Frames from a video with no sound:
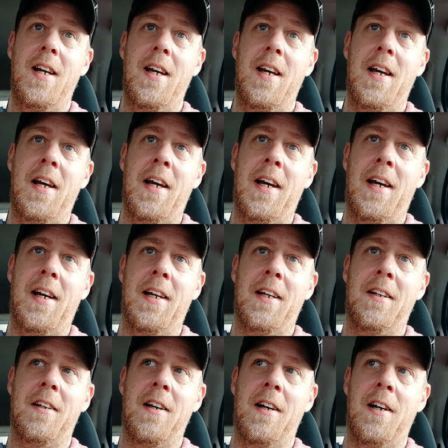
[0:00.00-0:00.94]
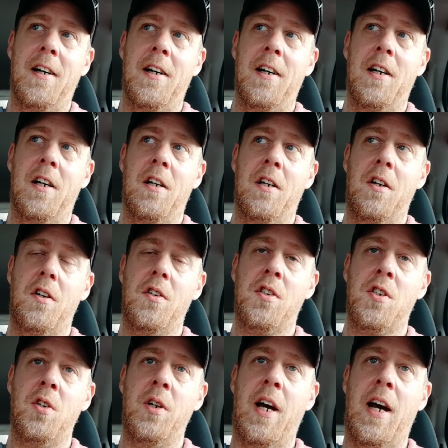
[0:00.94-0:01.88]
And uh,
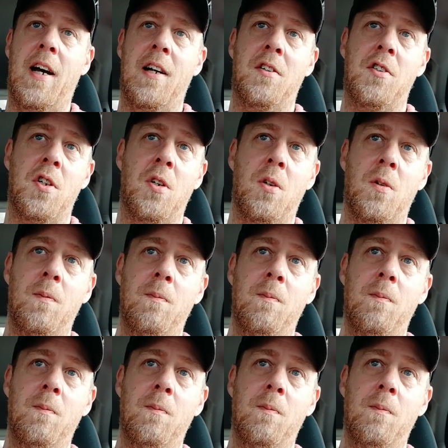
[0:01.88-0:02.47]
so yeah, so